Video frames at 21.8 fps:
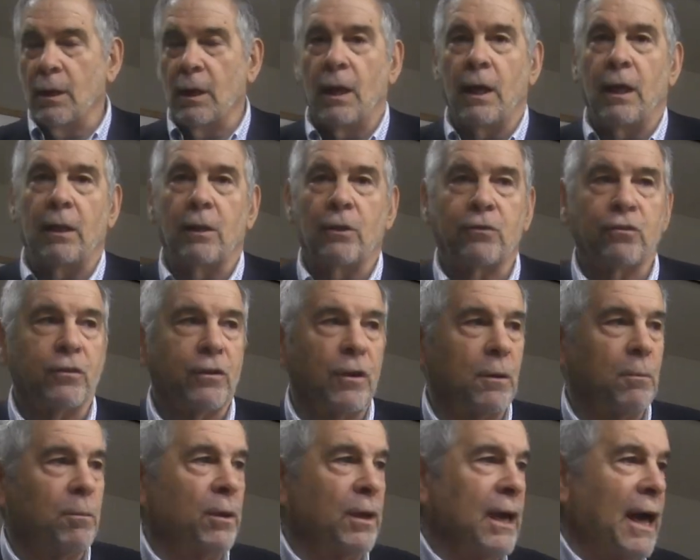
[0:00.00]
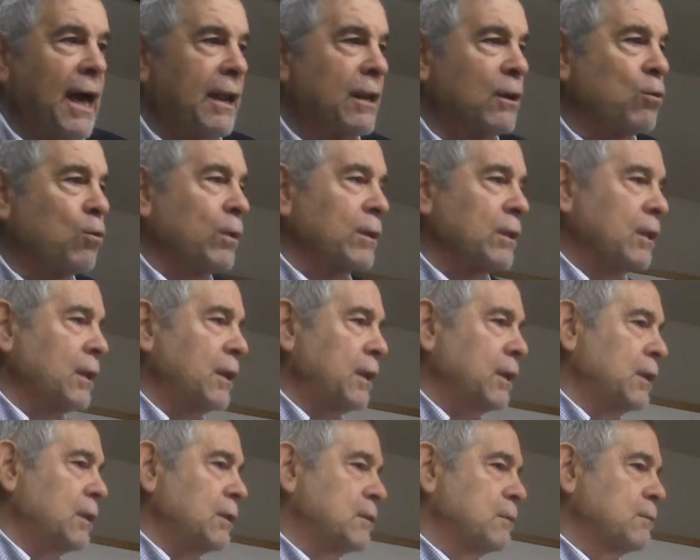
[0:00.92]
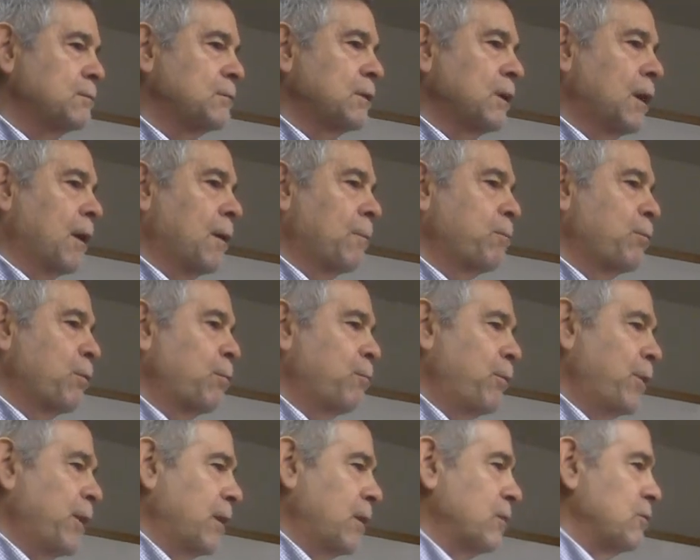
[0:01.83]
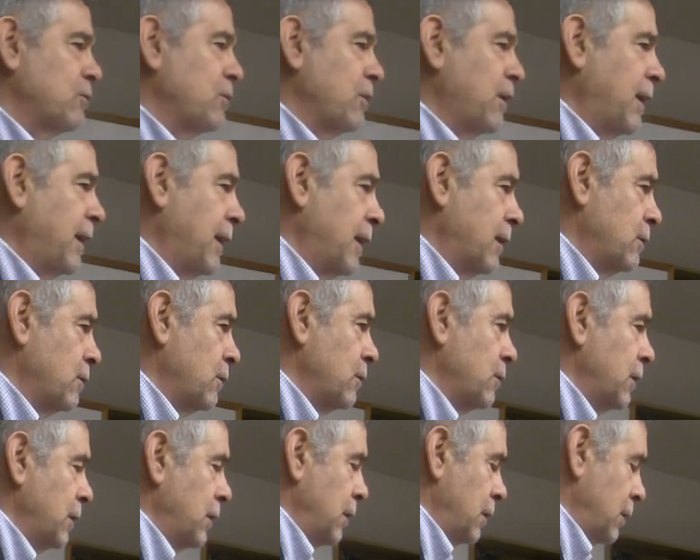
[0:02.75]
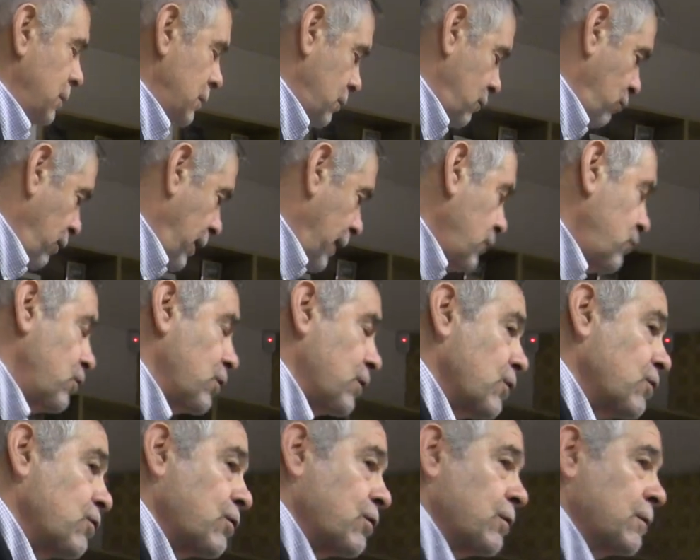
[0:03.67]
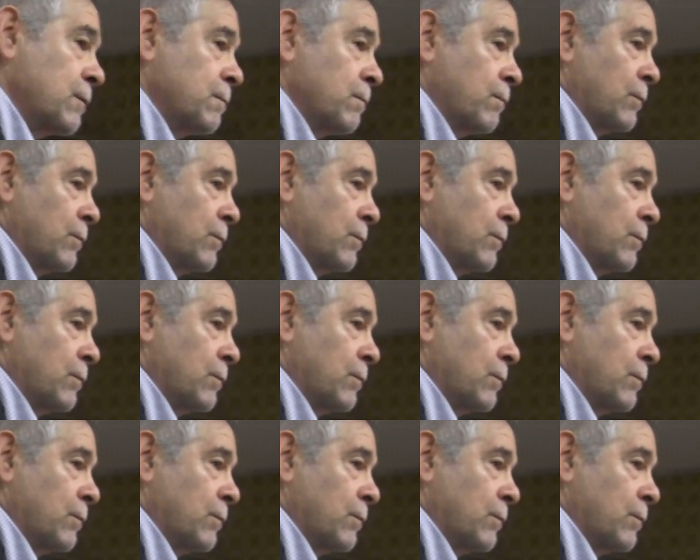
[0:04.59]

And it's going to be adequately prepared to handle the crisis